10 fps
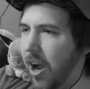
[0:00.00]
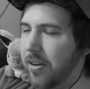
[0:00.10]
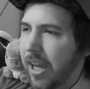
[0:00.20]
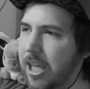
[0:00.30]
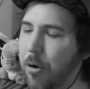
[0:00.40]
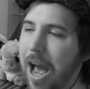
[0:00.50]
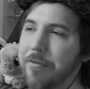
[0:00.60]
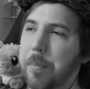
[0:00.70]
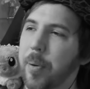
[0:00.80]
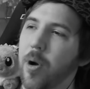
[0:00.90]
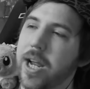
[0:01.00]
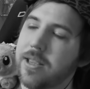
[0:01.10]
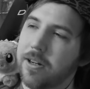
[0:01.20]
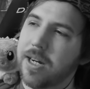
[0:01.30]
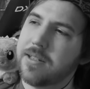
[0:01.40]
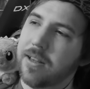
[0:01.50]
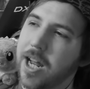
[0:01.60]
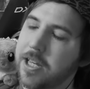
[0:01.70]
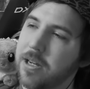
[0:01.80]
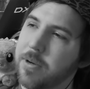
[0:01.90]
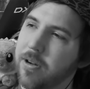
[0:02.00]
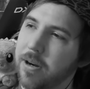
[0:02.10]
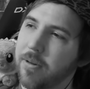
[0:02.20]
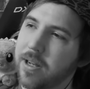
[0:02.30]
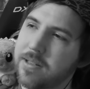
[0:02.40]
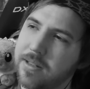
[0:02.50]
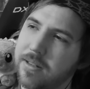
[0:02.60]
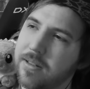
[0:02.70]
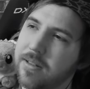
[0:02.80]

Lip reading: Okay, you have a point. There is a lot of humanoid ones.